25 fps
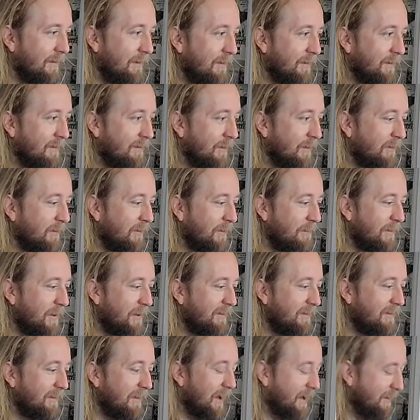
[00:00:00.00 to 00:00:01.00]
So to me,
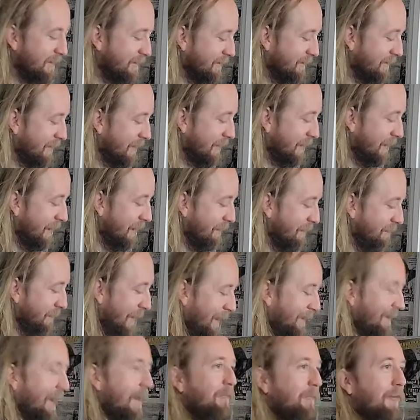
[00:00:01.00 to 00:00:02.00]
it's not.
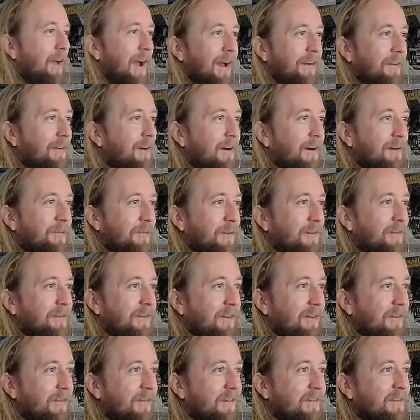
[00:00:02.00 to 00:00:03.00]
My left hand covers
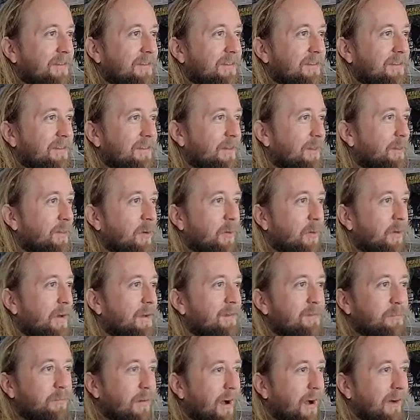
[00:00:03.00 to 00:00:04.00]
all the
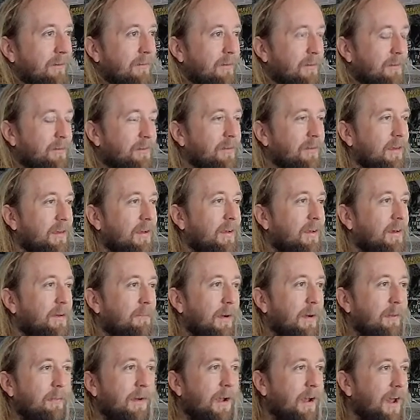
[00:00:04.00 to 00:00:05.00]
noise problems.
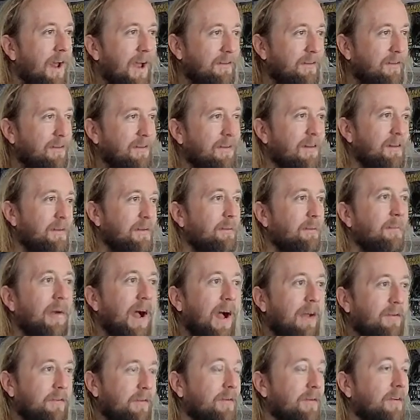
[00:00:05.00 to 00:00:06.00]
My right hand just needs to
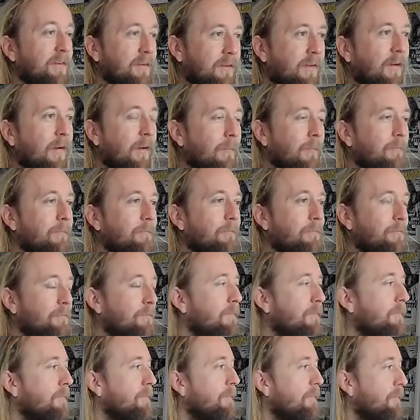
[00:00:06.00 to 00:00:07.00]
bash the guitar.
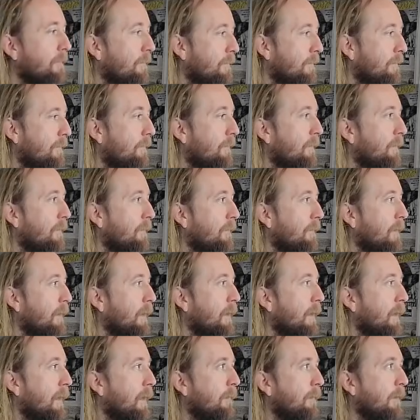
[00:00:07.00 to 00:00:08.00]

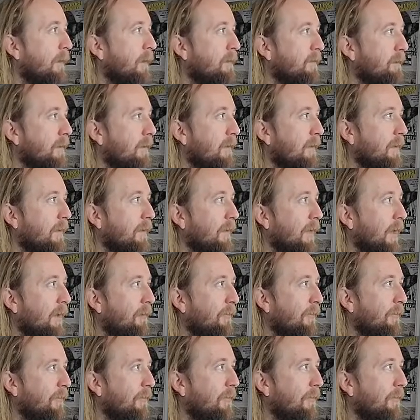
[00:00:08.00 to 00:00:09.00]
Because
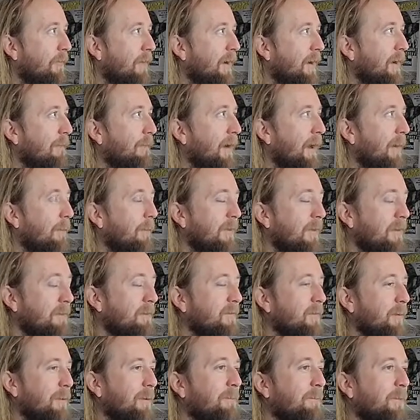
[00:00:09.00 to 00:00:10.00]
if you think about it,
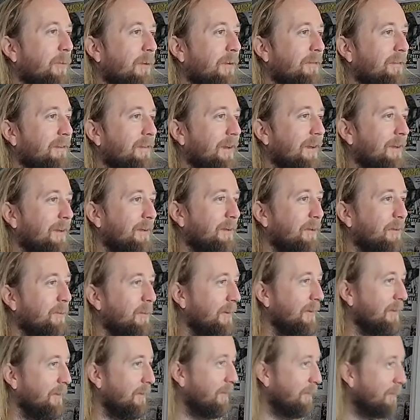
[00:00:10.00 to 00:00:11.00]
rhythm's so important that you don't
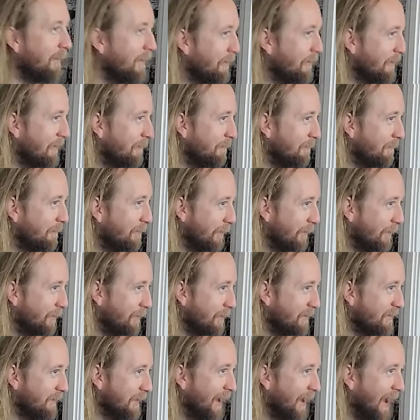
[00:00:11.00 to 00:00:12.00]
want your
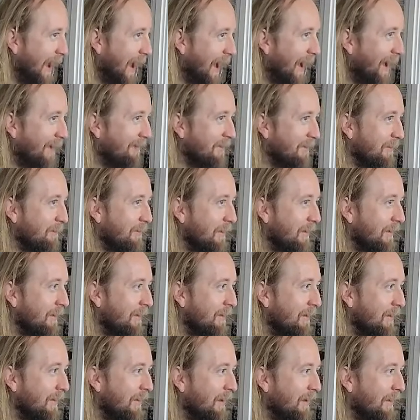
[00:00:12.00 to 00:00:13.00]
rhythm-producing hand to
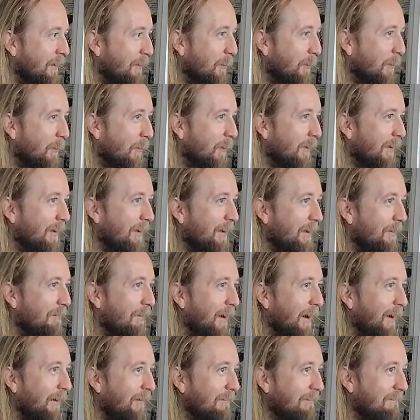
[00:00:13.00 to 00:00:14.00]
be worried
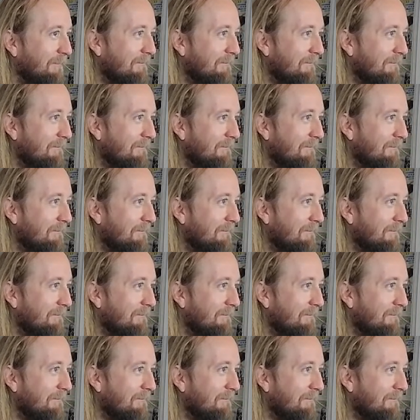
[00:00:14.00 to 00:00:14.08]
about